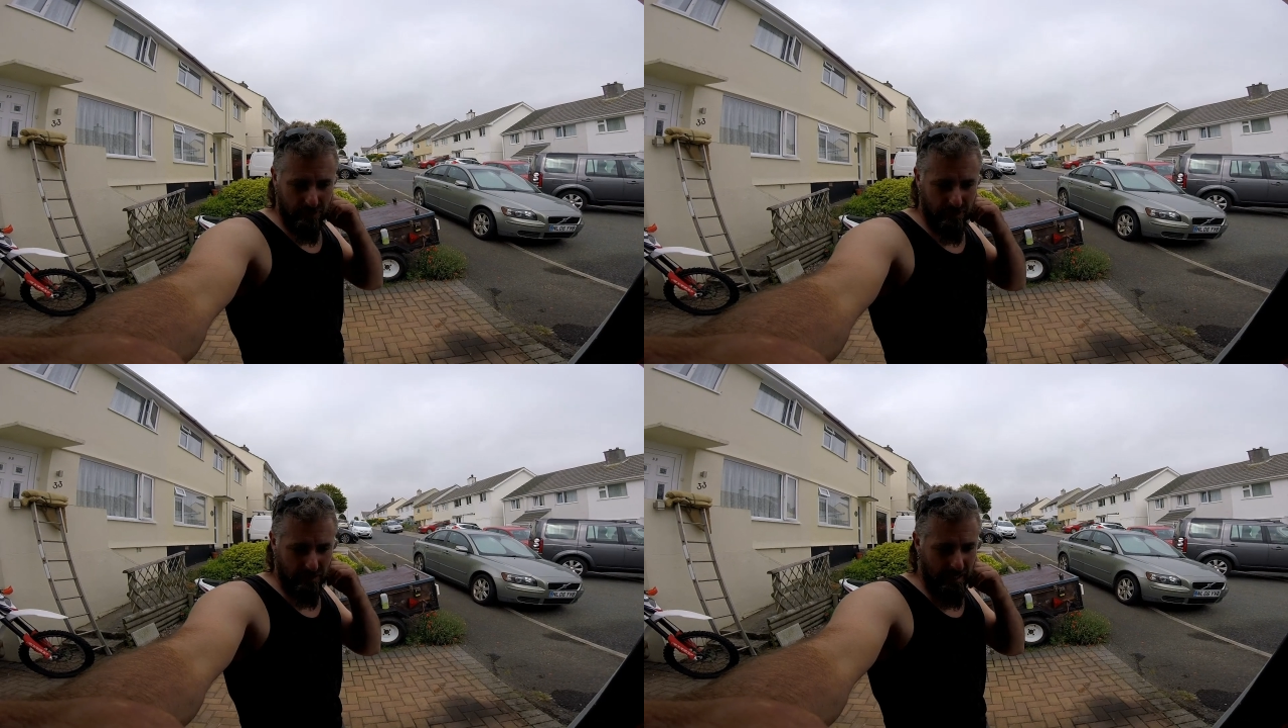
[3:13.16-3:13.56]

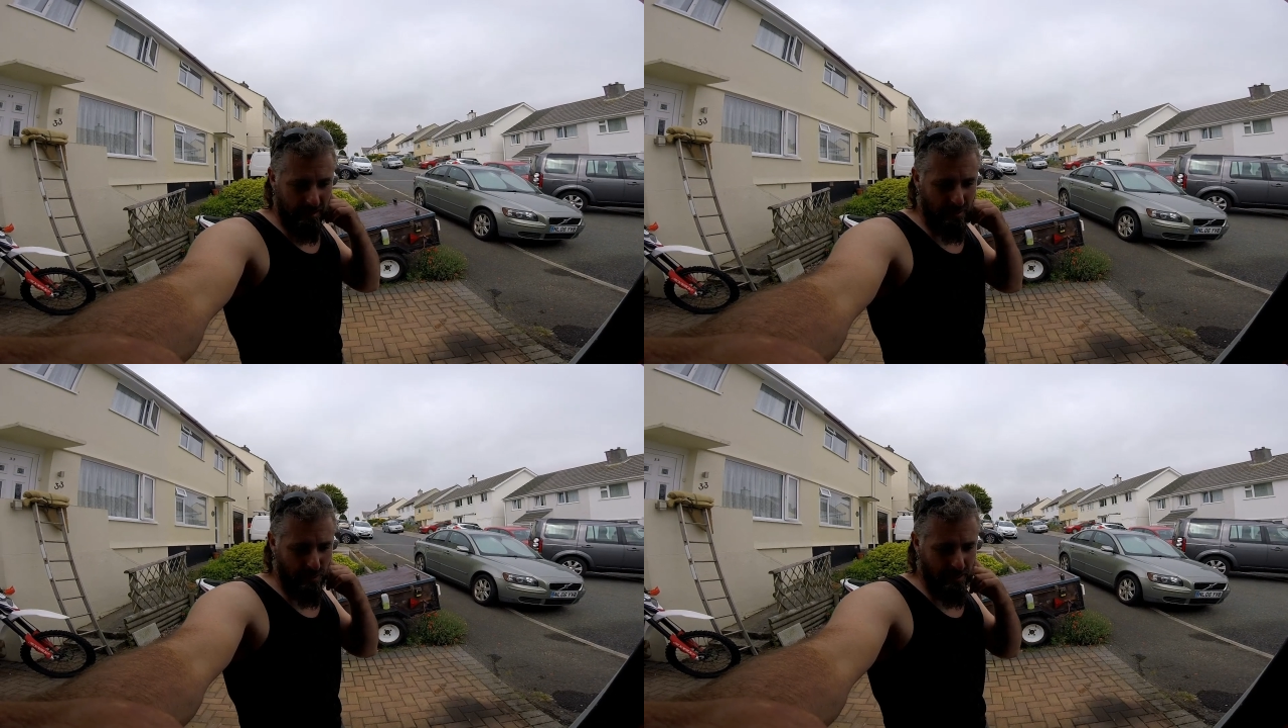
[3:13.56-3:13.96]
you get
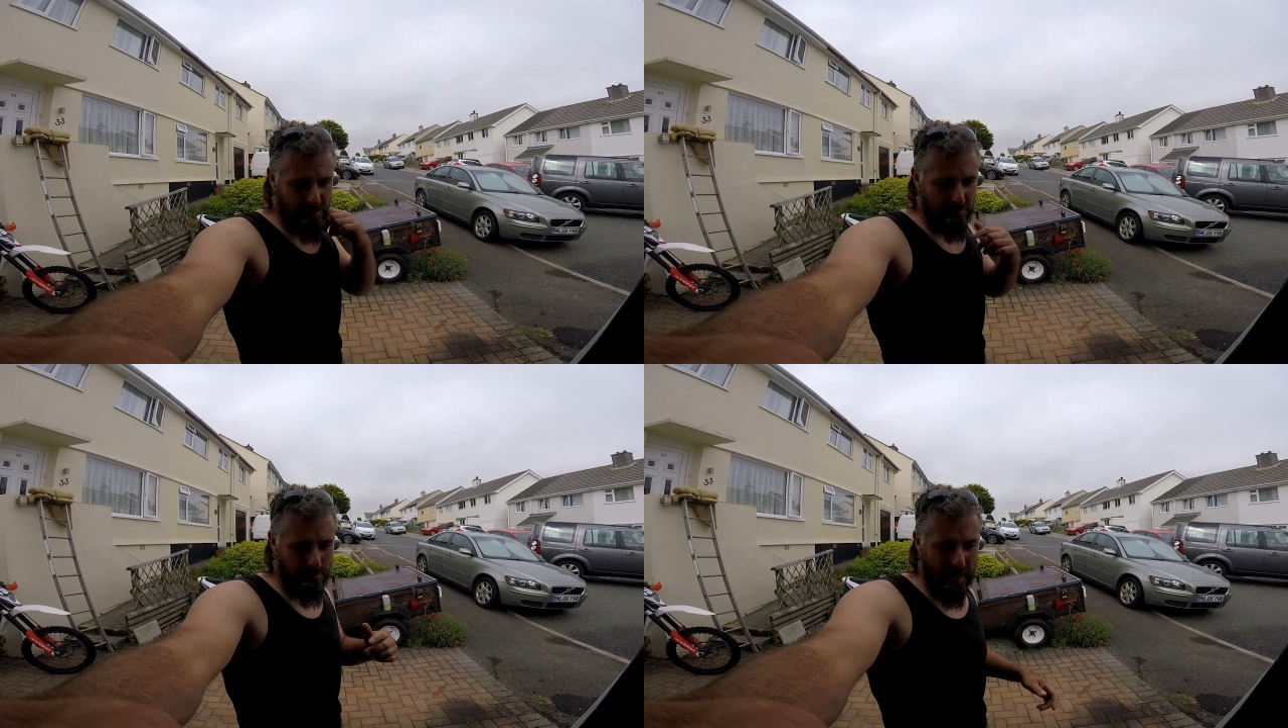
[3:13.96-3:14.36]
caught in
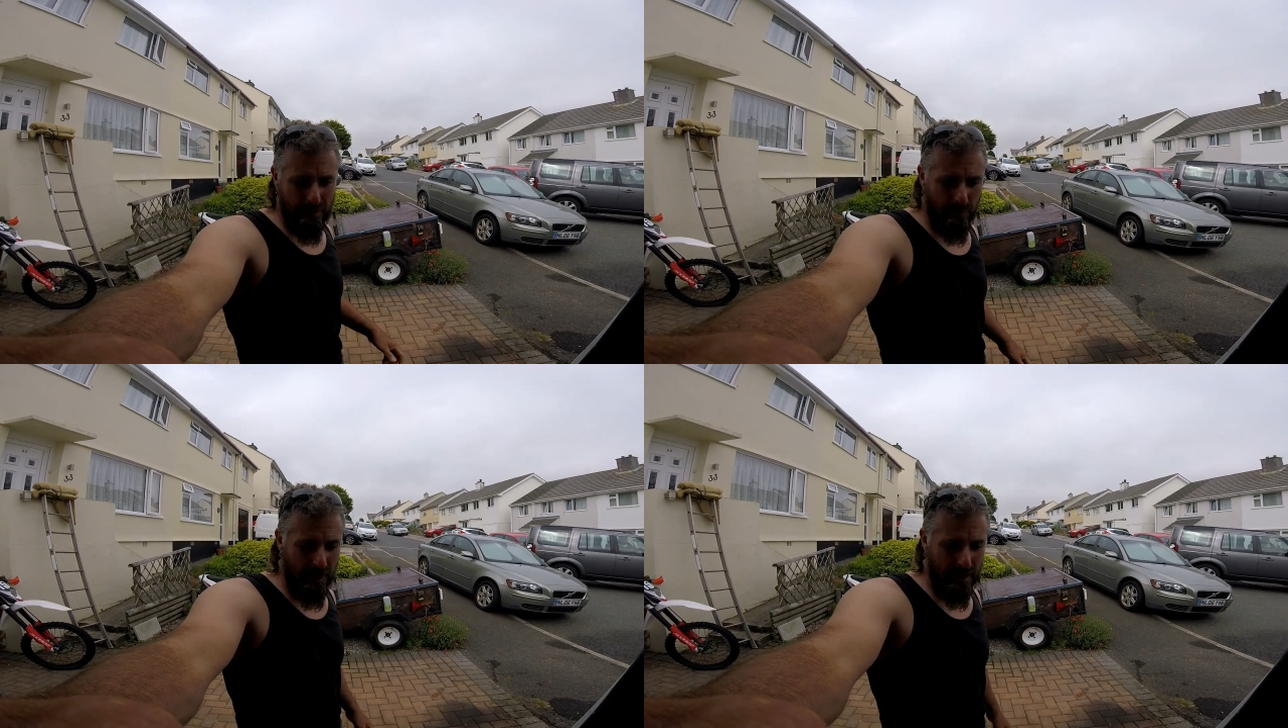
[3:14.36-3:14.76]
some
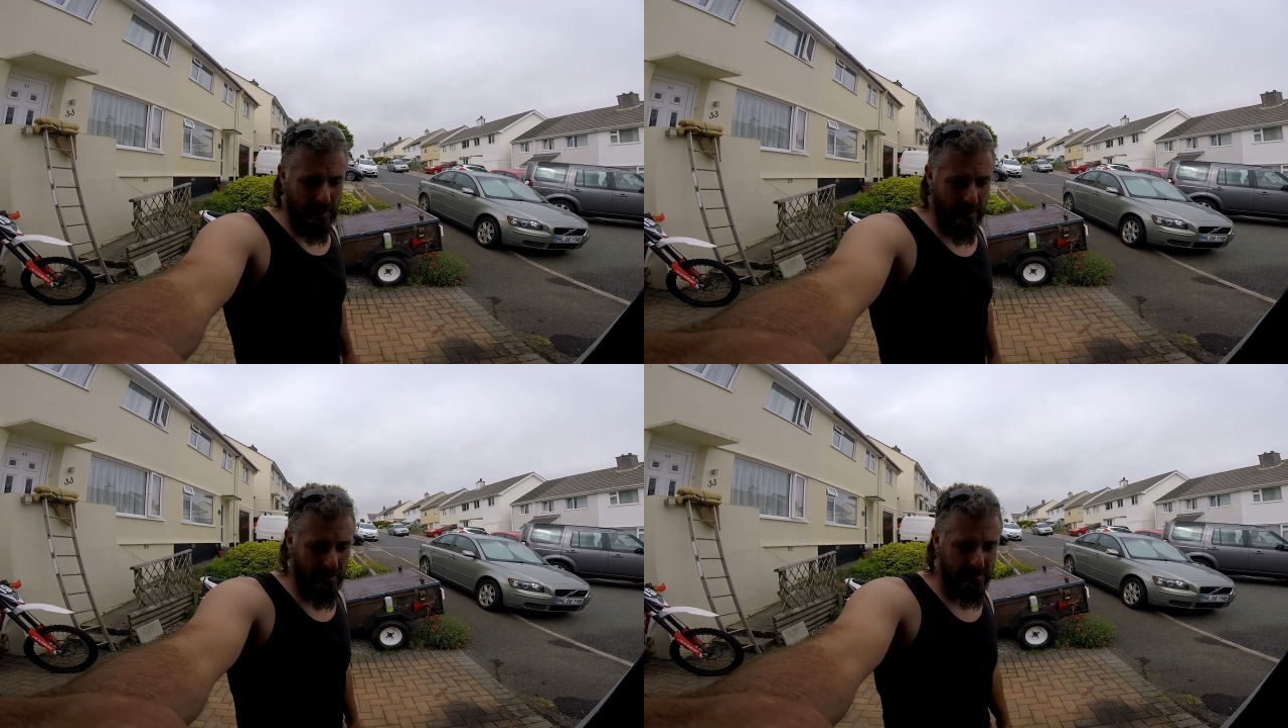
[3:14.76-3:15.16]
bad
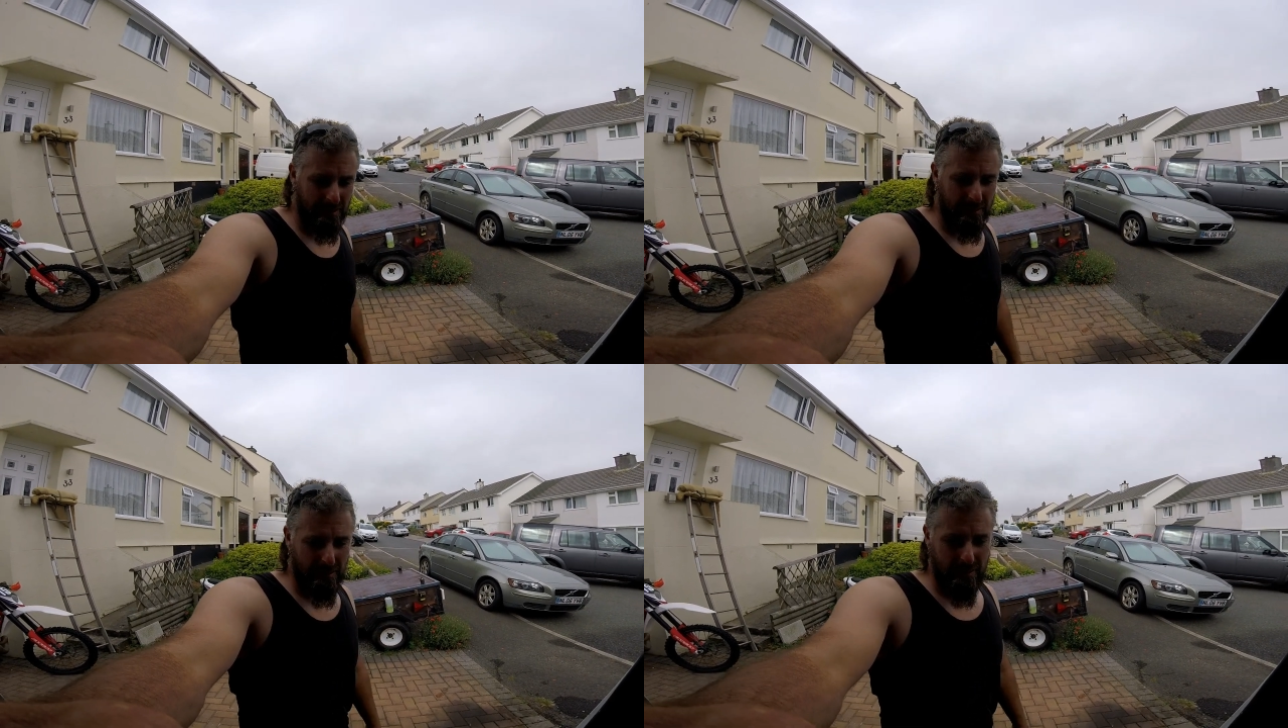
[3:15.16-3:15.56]
weather,
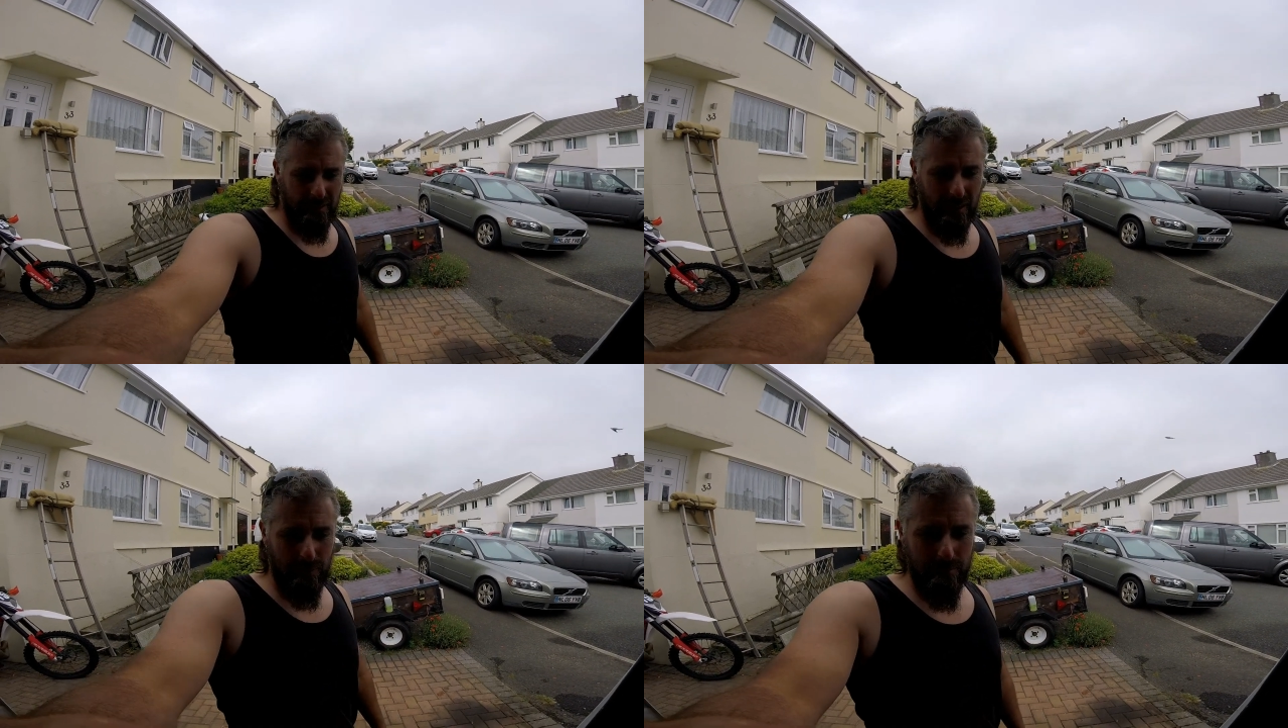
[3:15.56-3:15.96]

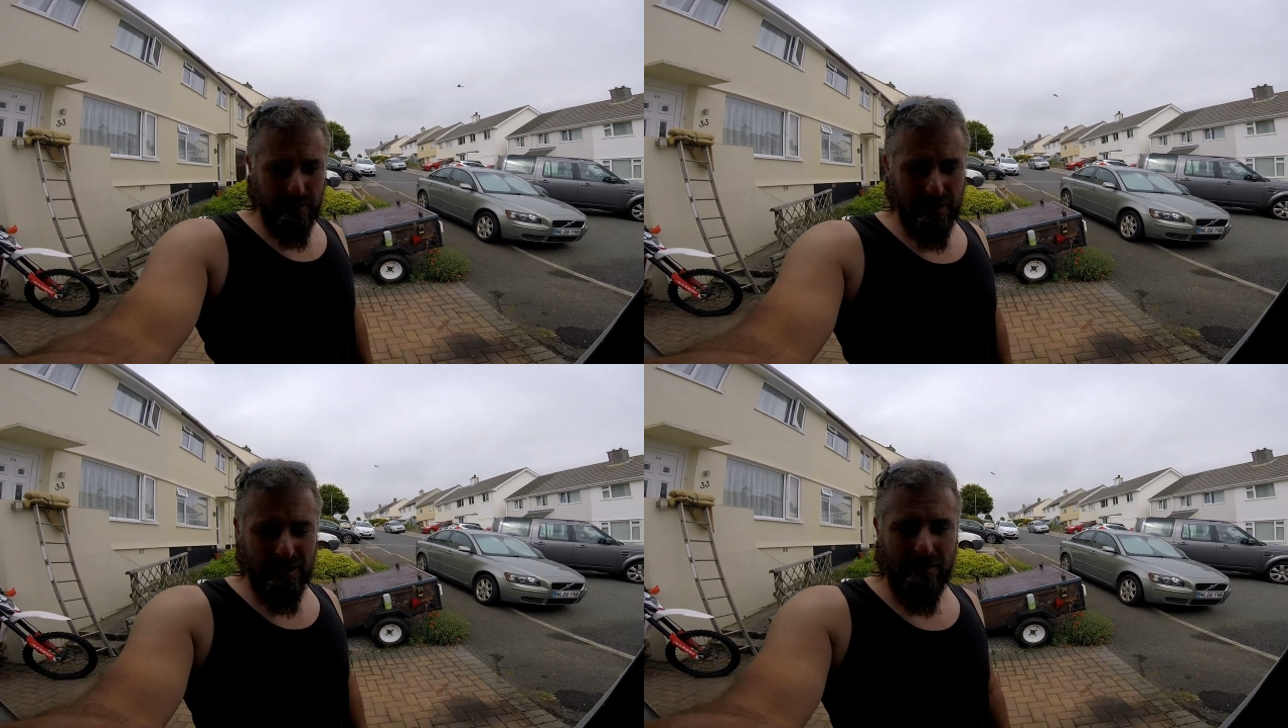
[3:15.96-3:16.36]
I wouldn't be
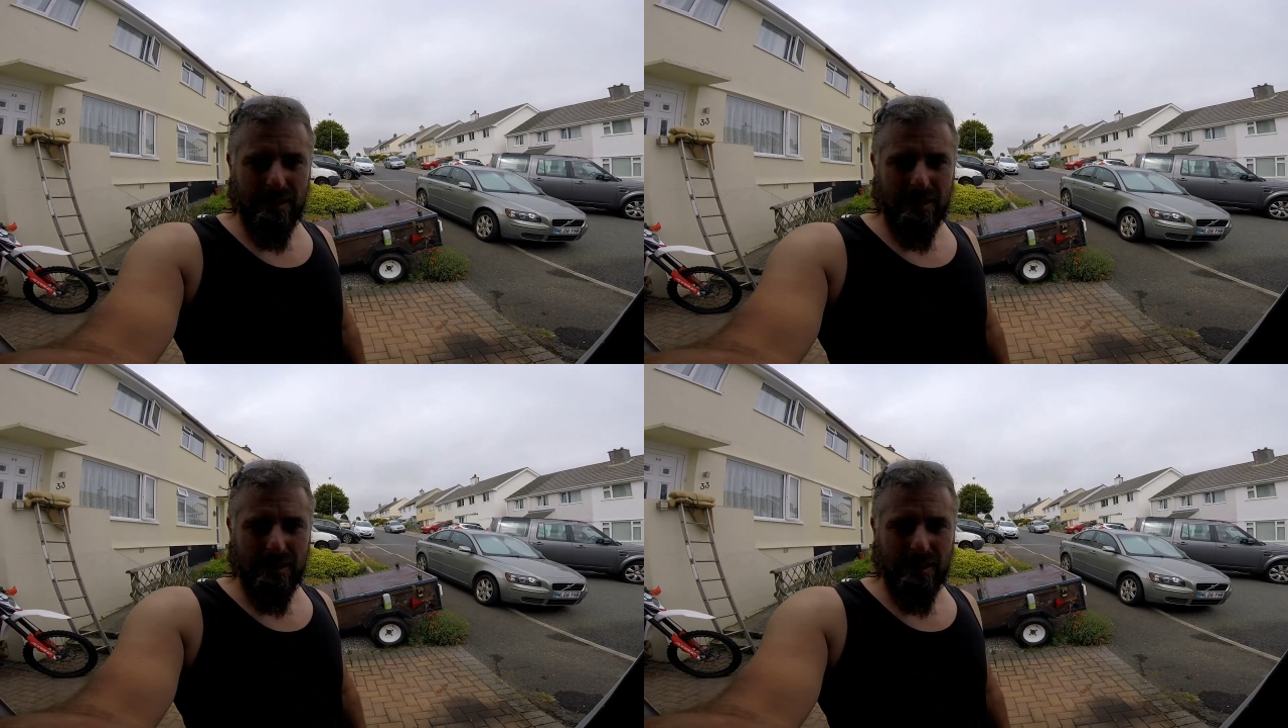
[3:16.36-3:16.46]
too